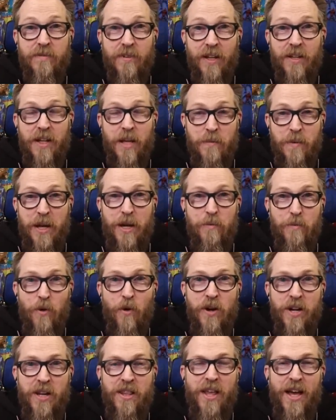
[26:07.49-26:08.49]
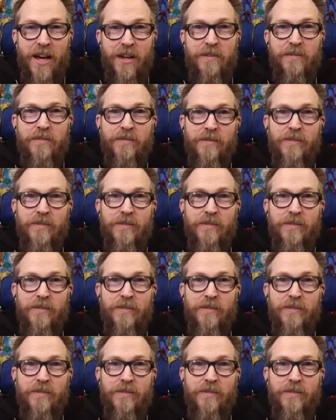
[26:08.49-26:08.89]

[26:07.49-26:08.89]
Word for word: and they made a point of that.